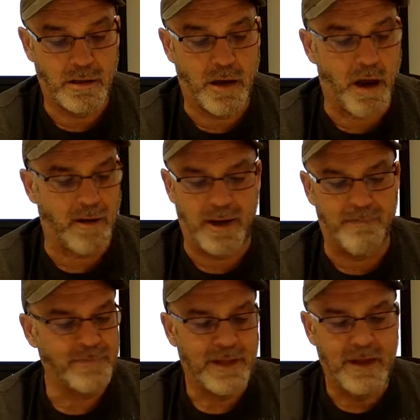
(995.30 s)
All right,
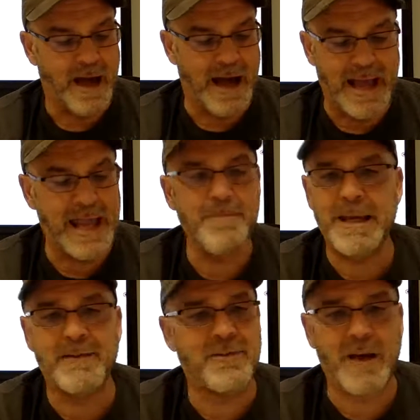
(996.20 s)
A,
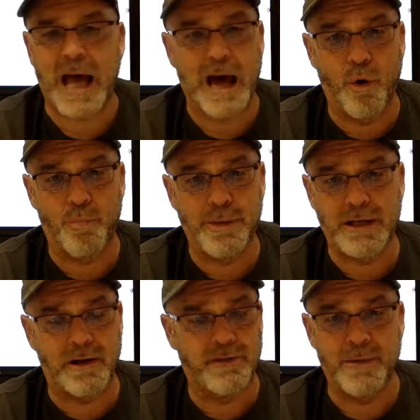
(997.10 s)
B, and C are out
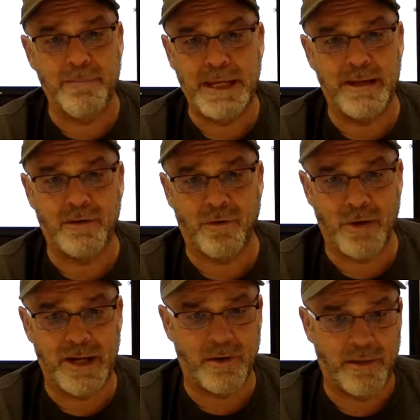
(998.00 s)
because the mean is
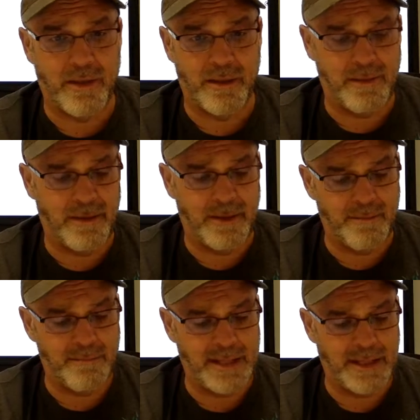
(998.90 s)
greater than
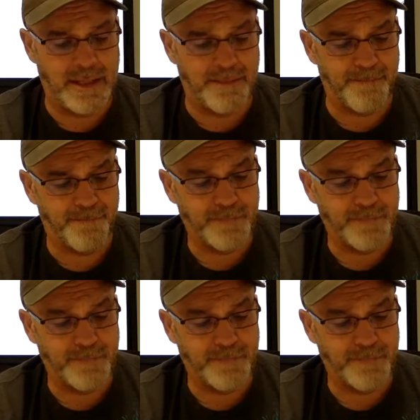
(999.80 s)
the median.